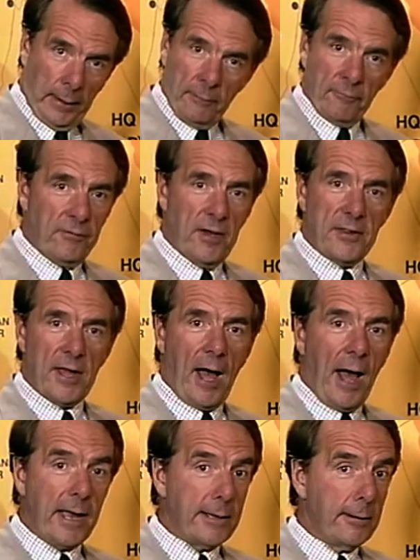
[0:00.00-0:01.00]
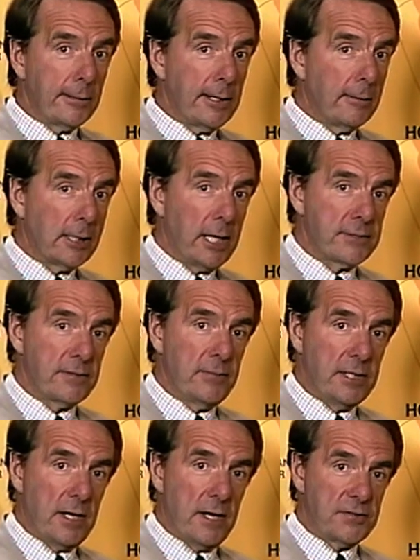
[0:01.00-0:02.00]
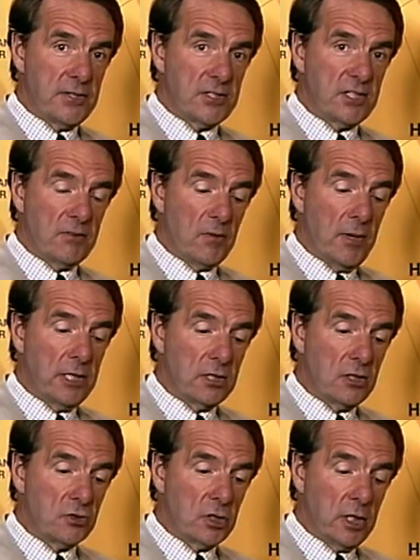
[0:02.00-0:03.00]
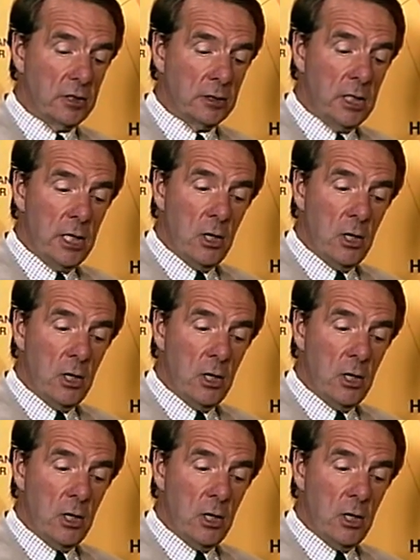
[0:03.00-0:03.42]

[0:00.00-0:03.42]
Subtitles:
further iconoclasm in our system of command and control